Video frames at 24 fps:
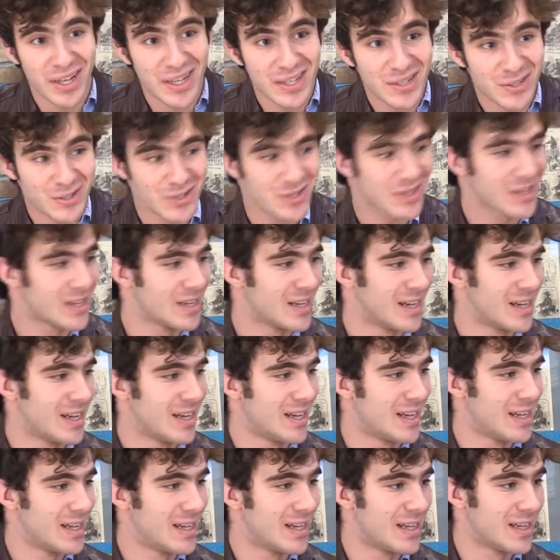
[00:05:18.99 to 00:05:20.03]
it is,
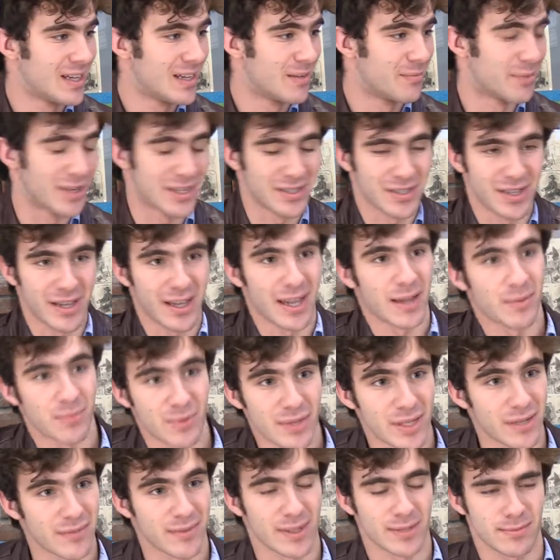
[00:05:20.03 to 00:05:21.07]
because they can't
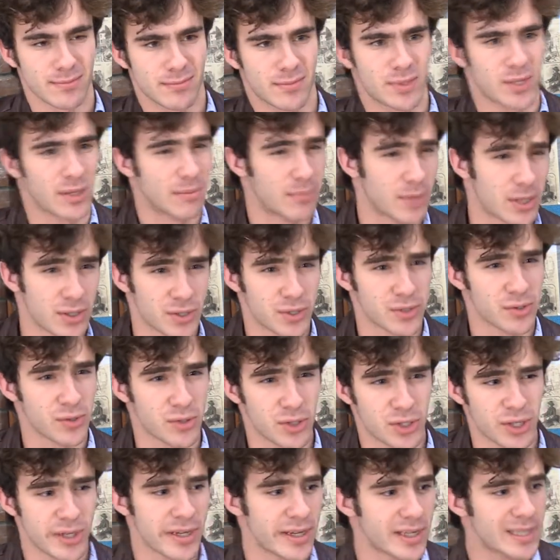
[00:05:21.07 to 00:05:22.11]
believe that something so
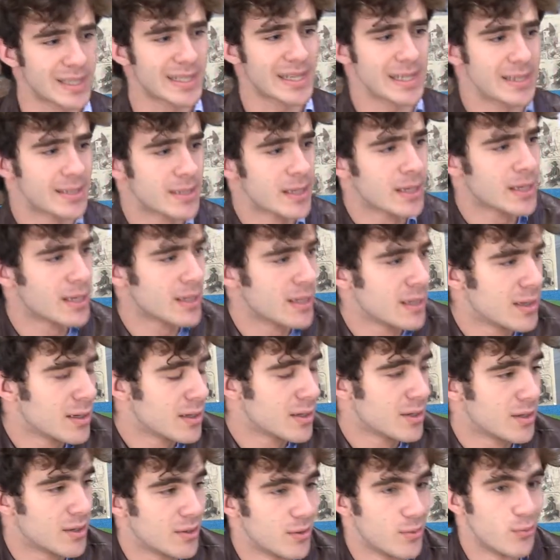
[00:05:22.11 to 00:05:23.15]
exists.
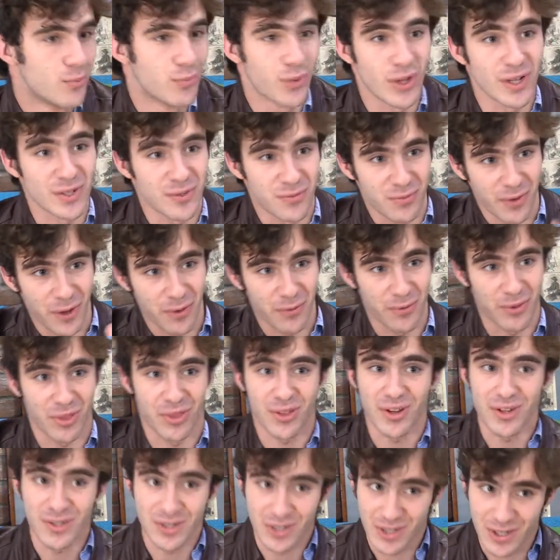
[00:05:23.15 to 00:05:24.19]
Plus, Velvet
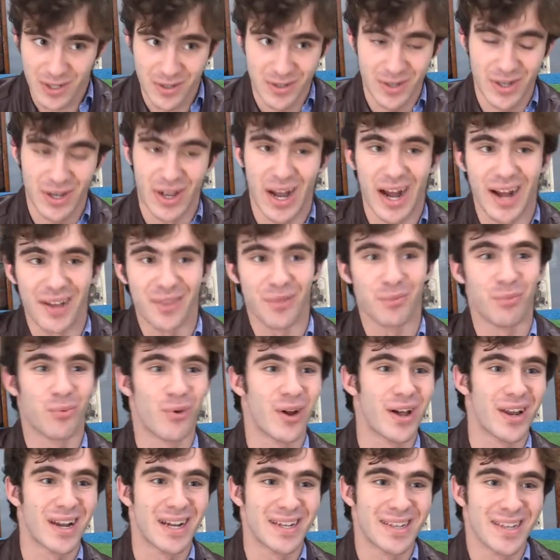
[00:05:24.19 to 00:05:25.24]
Thunder had the
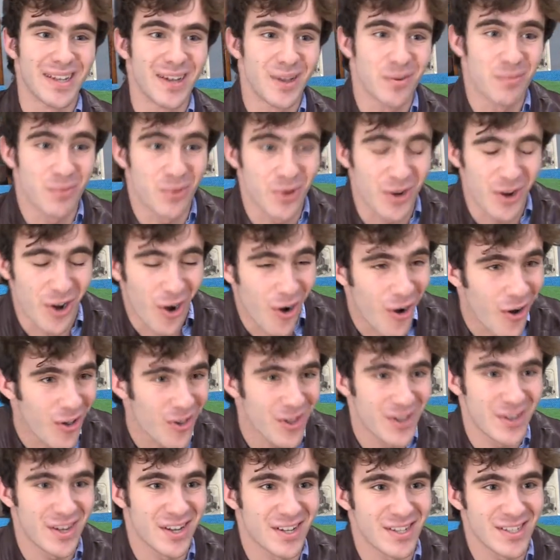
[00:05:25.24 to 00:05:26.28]
bright idea to put it all
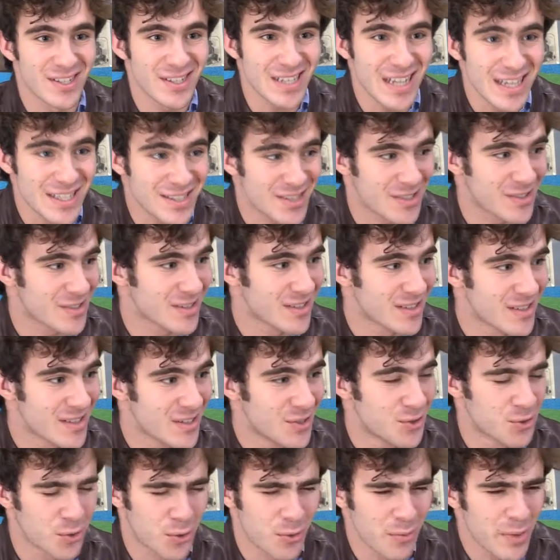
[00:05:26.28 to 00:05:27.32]
on cassettes.
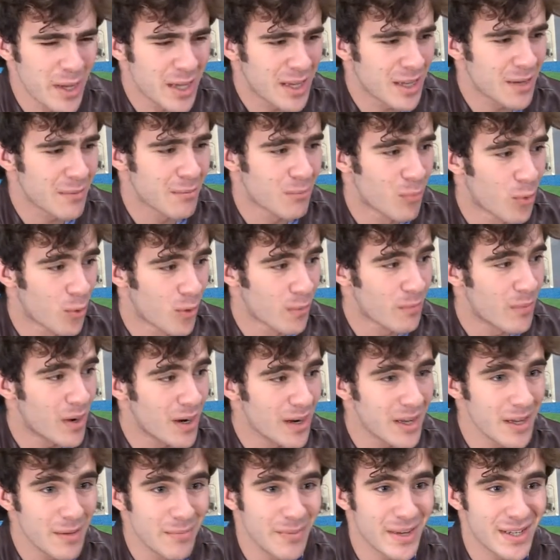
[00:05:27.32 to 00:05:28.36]
So we're making more
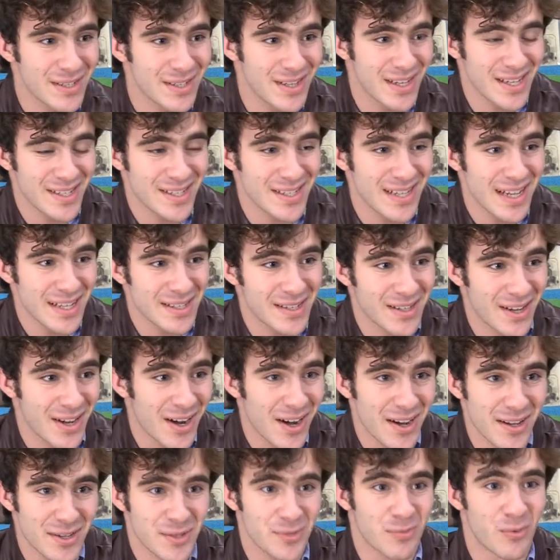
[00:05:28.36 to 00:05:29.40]
money because cassettes
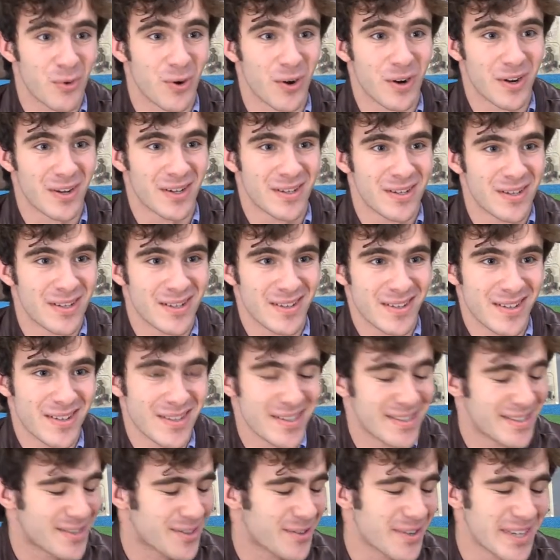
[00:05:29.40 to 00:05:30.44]
cost more.
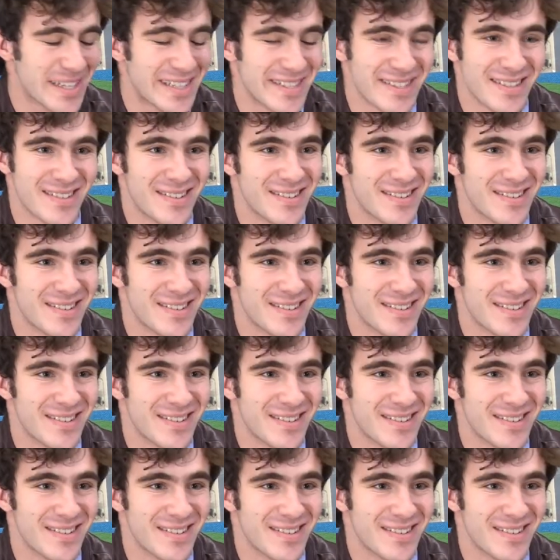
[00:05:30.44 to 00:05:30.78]
It's great.